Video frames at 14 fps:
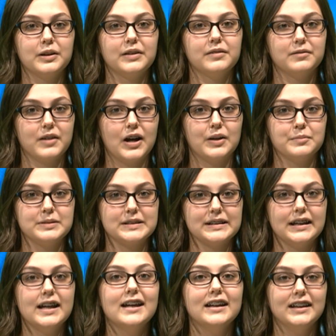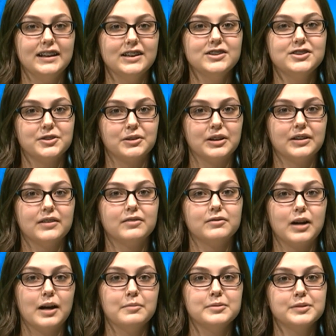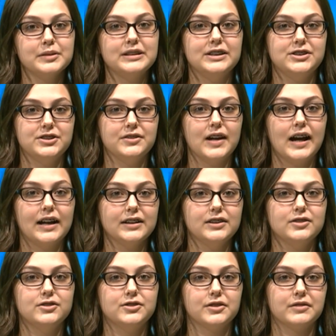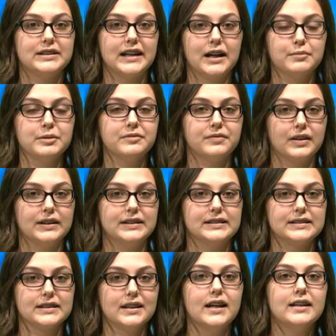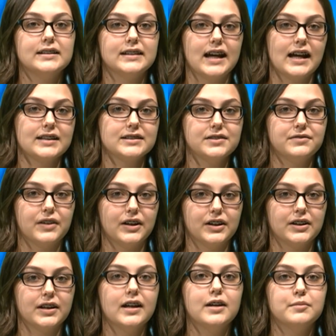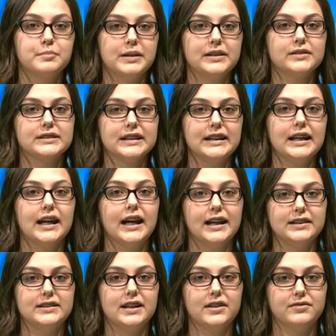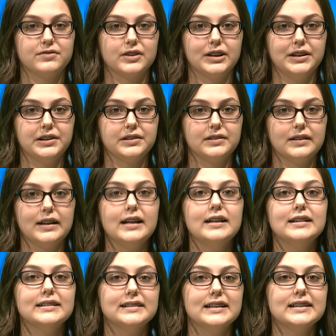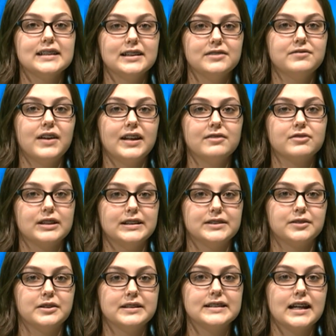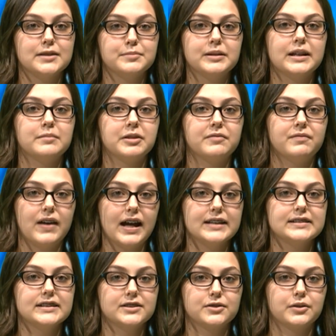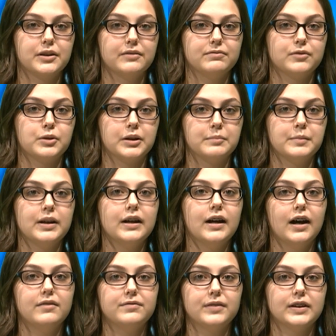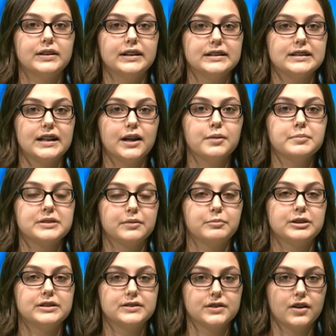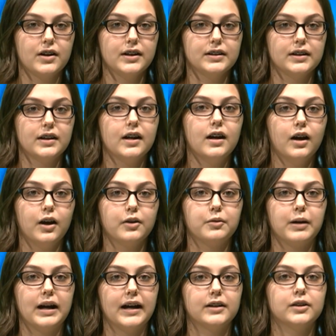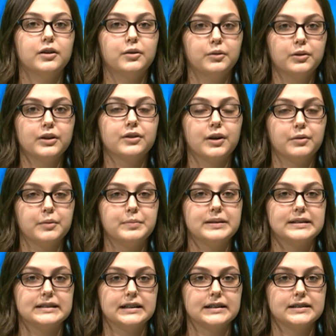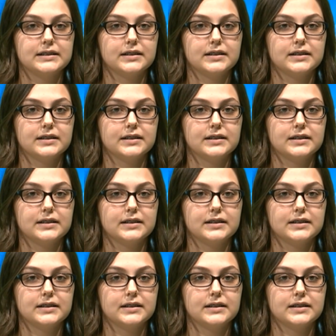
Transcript: ROBS. In short, ROBS will teach you how to use your retirement funds, tax-deferred, penalty, and debt-free. This innovative resource has become the fastest growing form of funding to help someone start, acquire, or grow a business.